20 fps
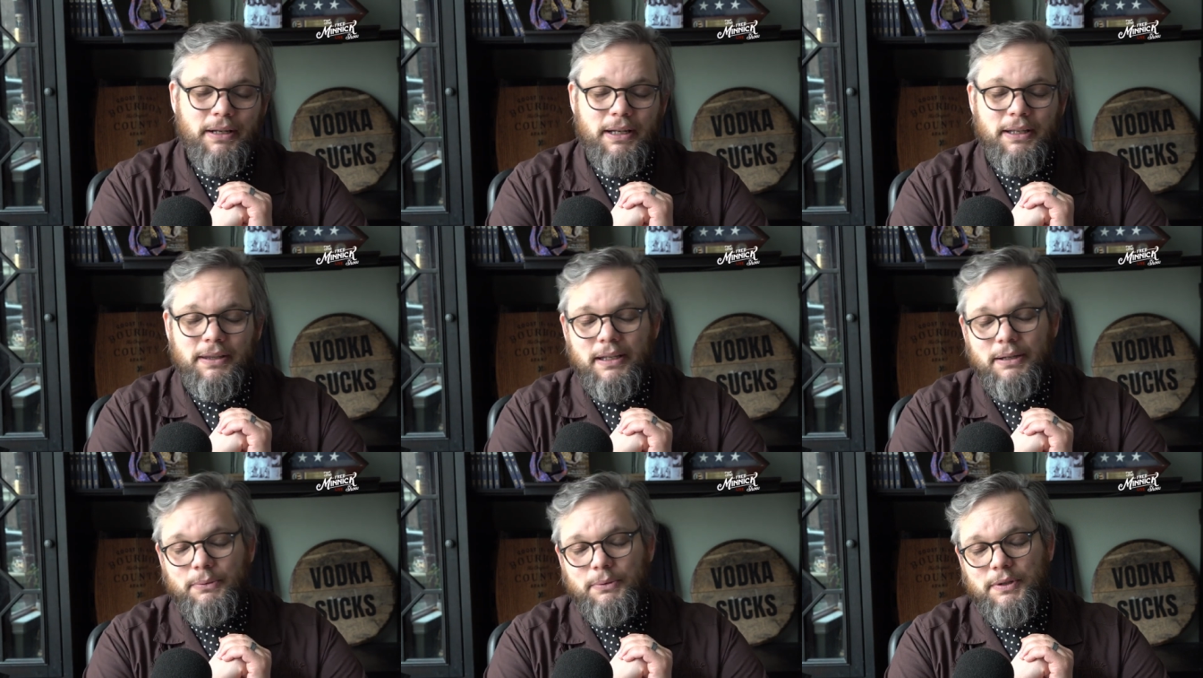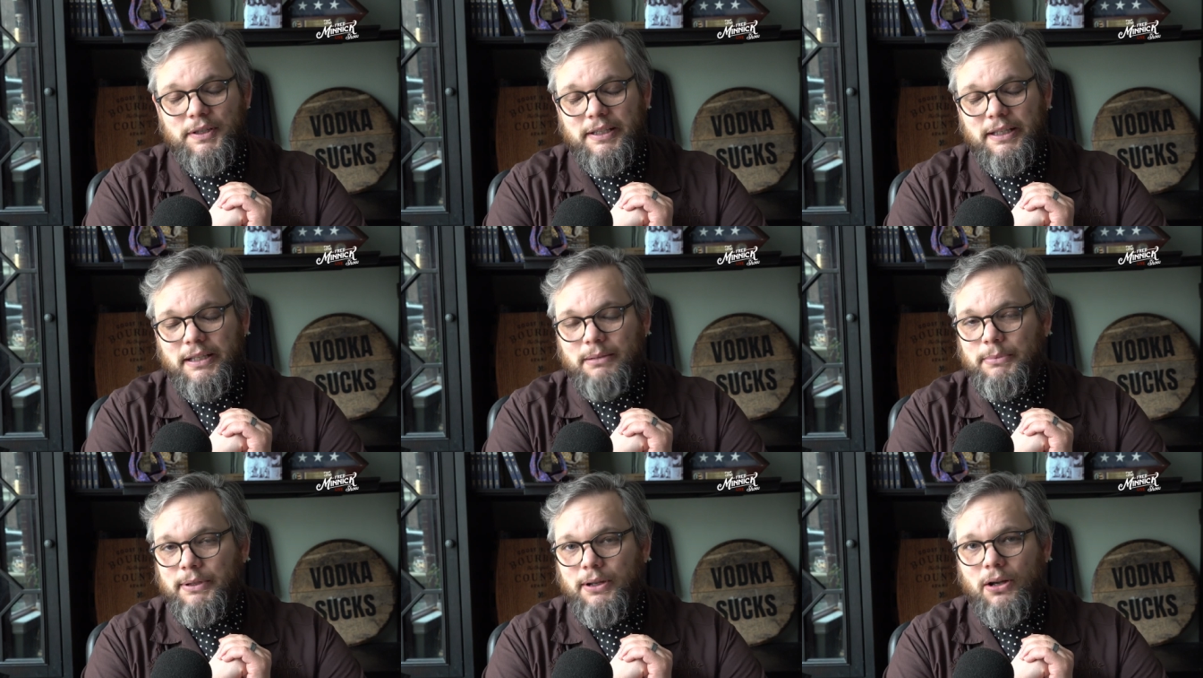And they would
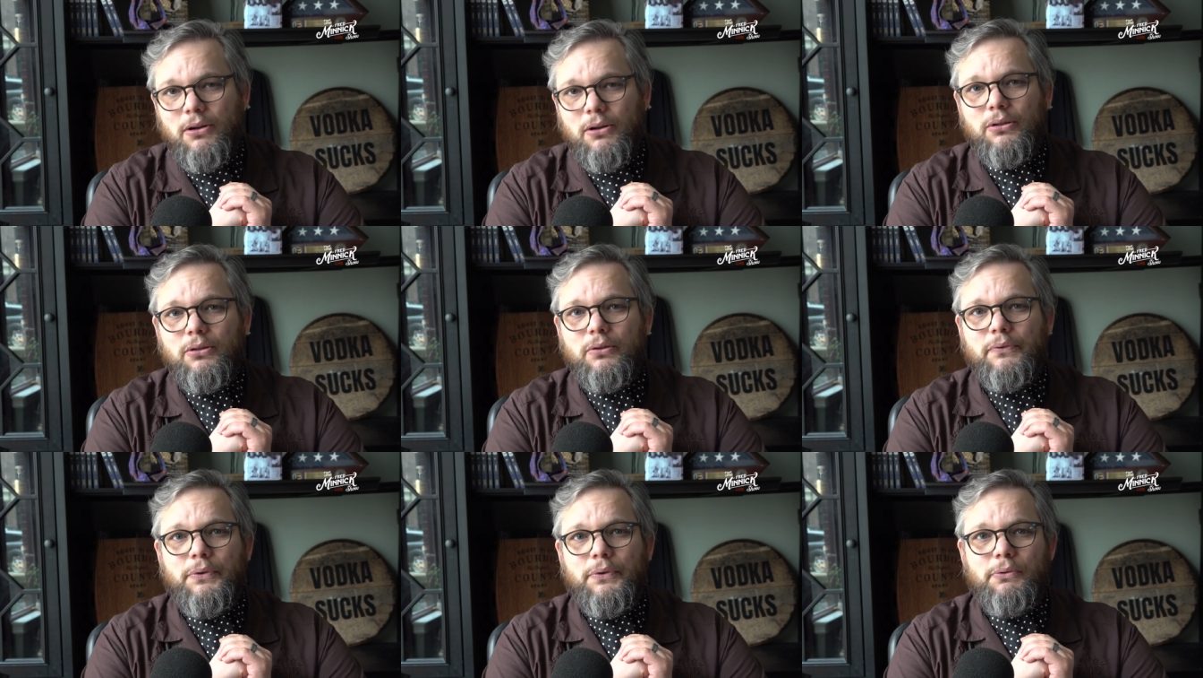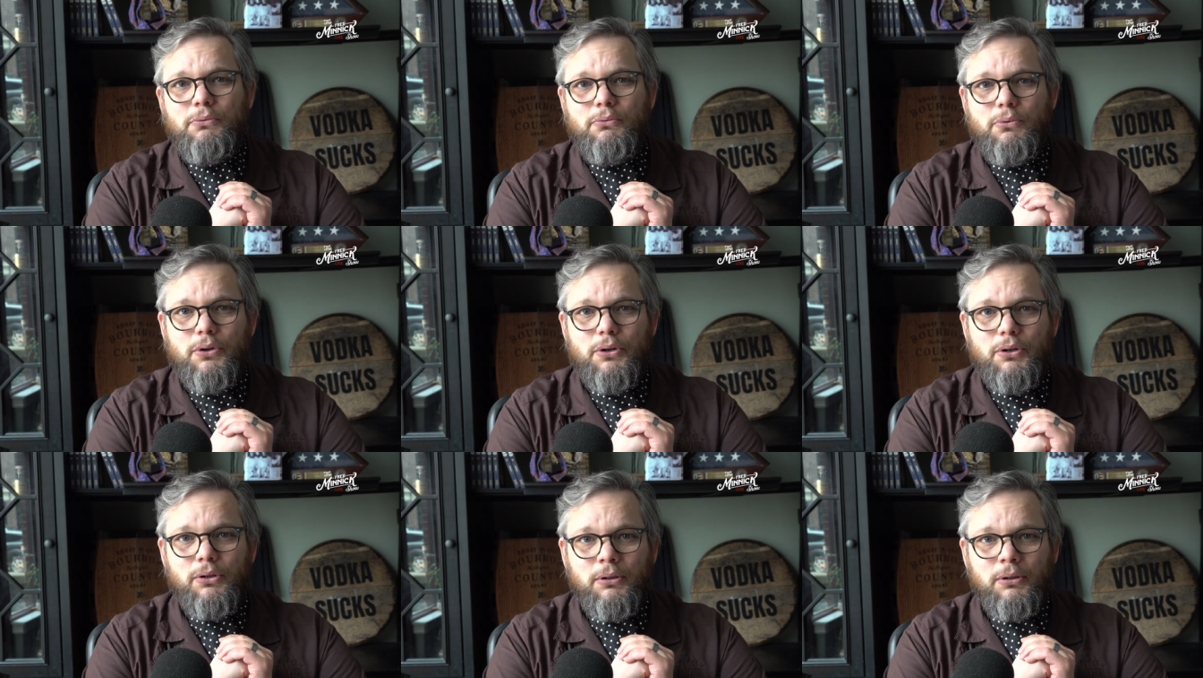send me all over the
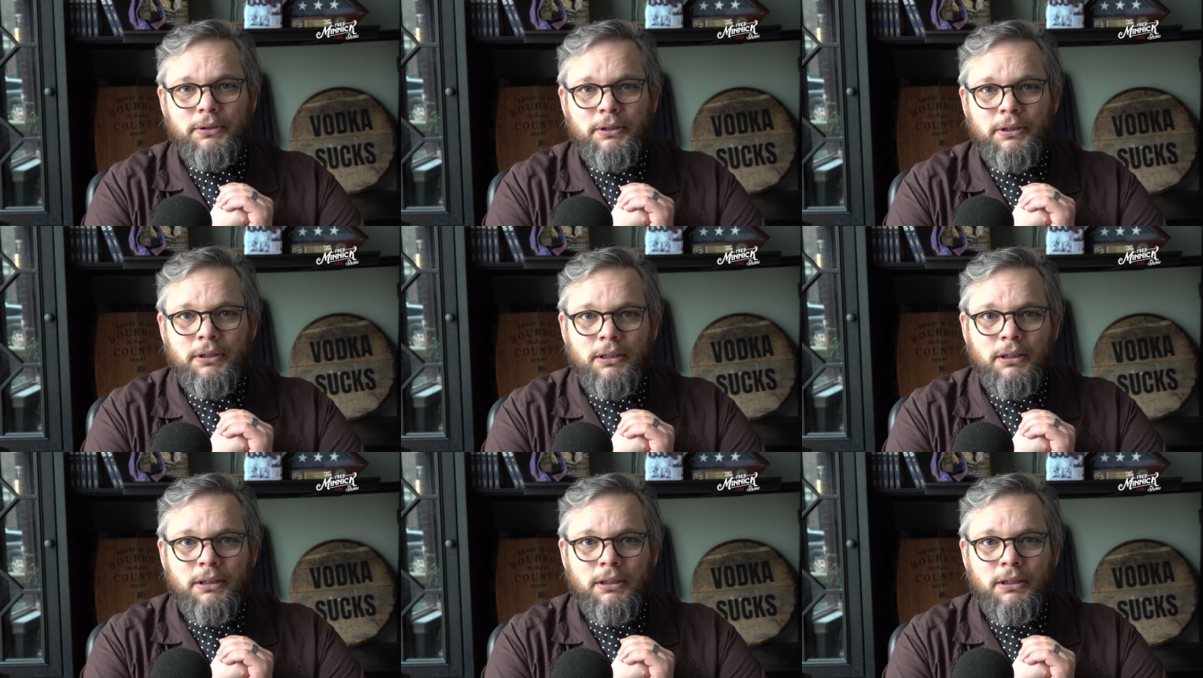world